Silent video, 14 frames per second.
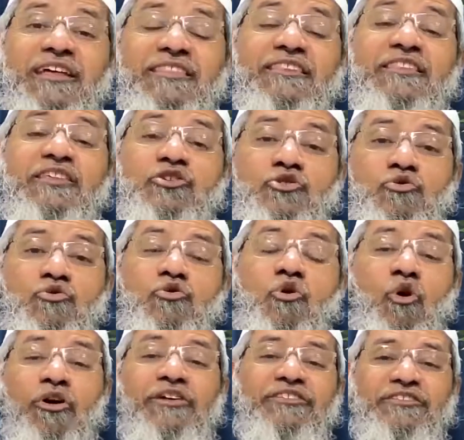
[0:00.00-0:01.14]
So then the Jew
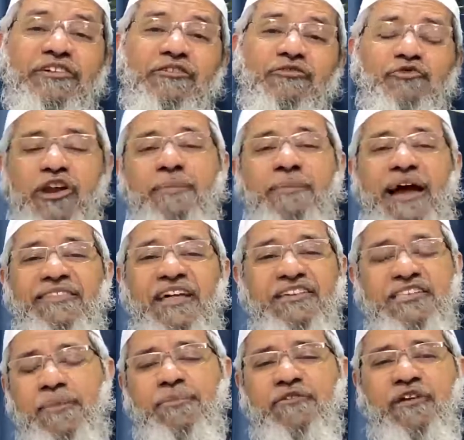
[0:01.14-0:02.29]
quotes Surah
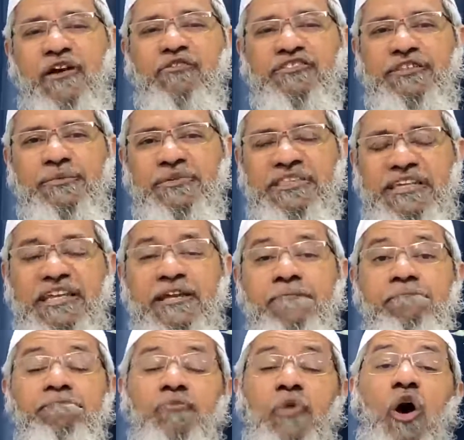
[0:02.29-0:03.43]
Maida, chapter 5, verse number 3,
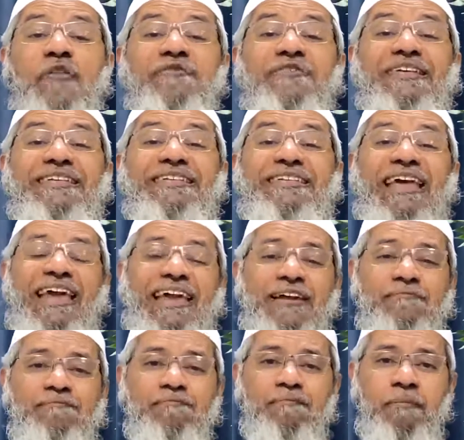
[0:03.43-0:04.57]
on this
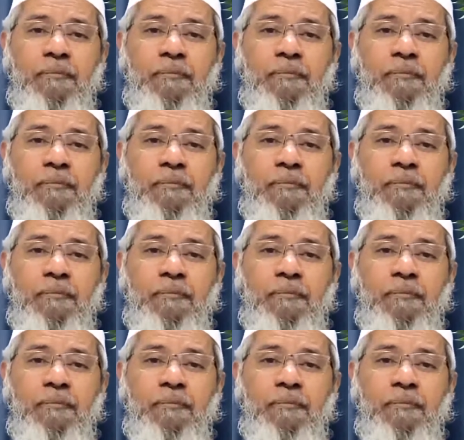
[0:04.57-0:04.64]
day